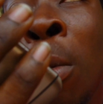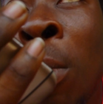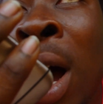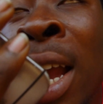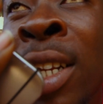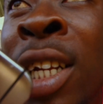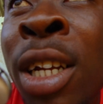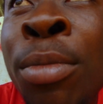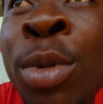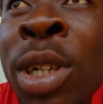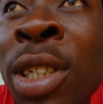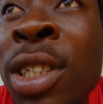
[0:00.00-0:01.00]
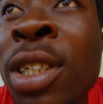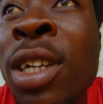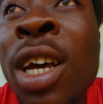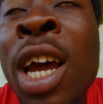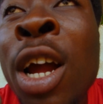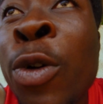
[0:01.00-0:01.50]
My name is
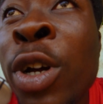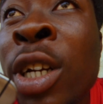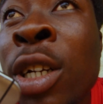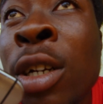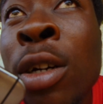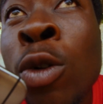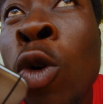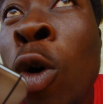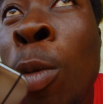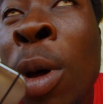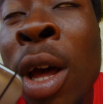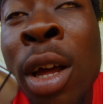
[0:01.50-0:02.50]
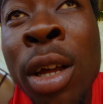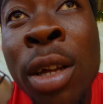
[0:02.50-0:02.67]
Eric Gogbe.